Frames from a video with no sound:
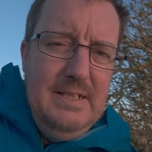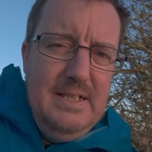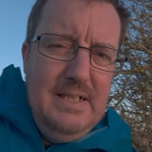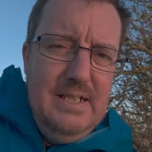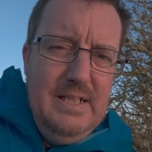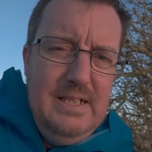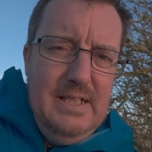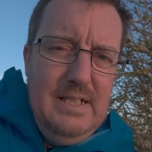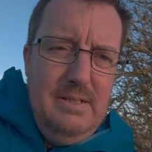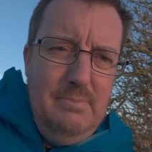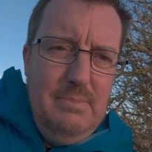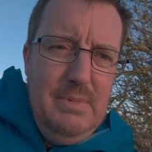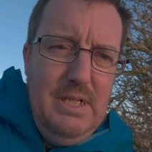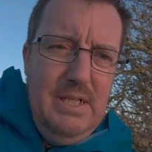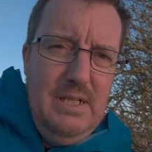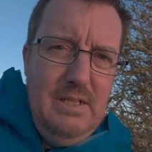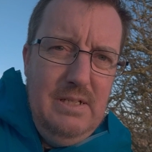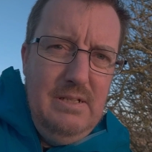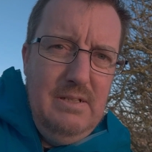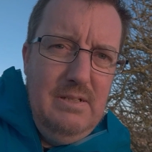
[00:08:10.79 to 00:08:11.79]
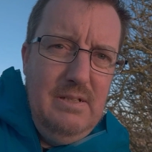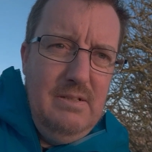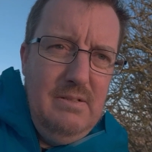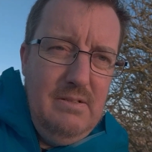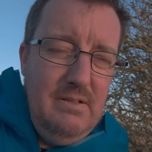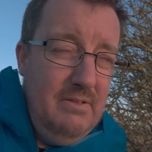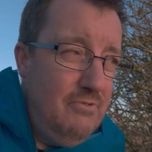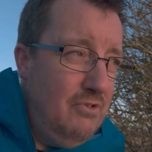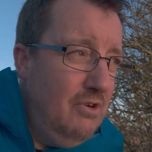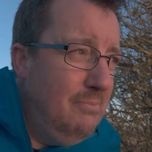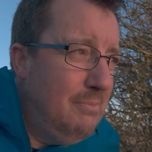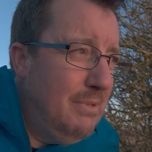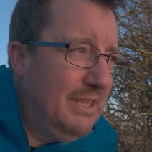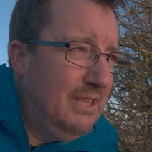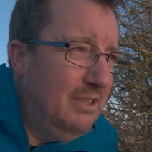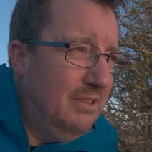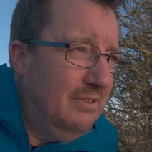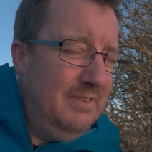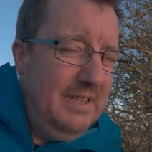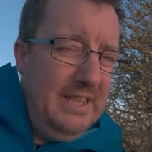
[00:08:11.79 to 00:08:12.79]
I've drunk my
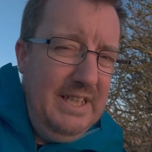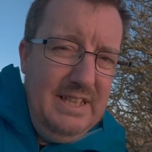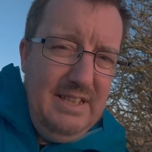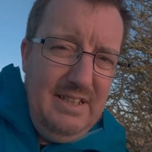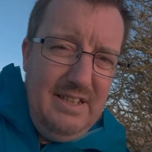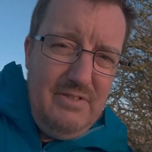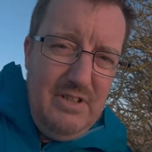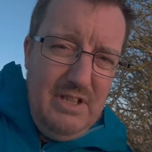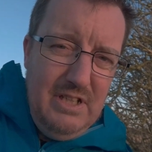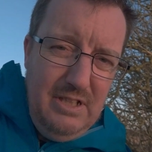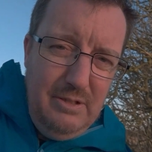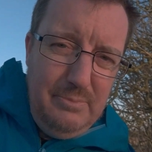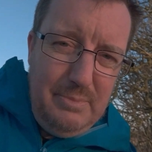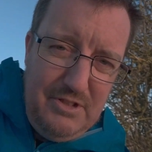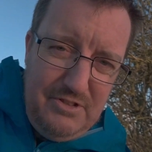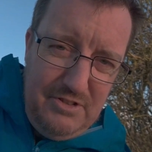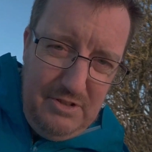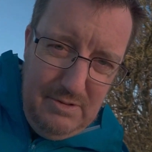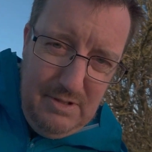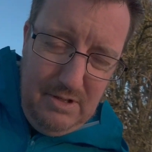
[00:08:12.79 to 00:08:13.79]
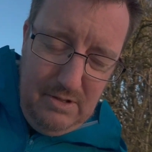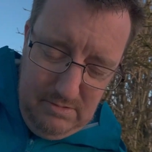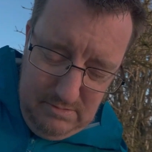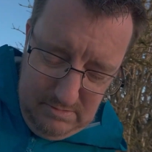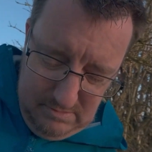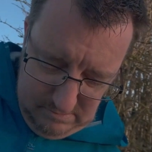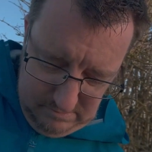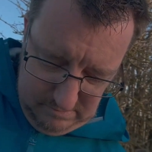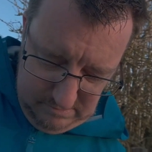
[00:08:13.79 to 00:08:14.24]
coffee, left it a little bit too long,